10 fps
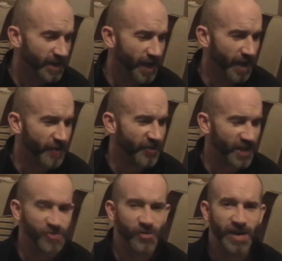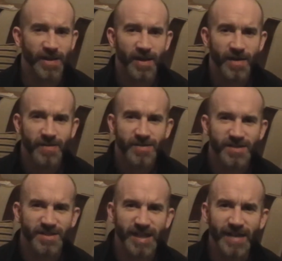And that's right,
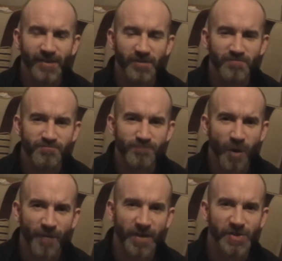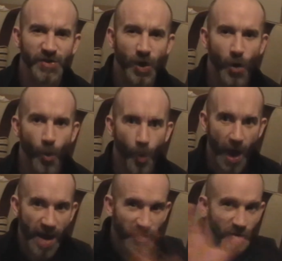Stephen Moffat's
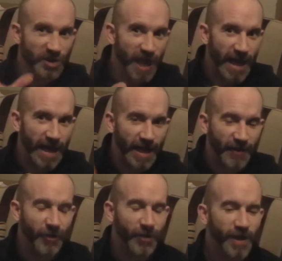wild card.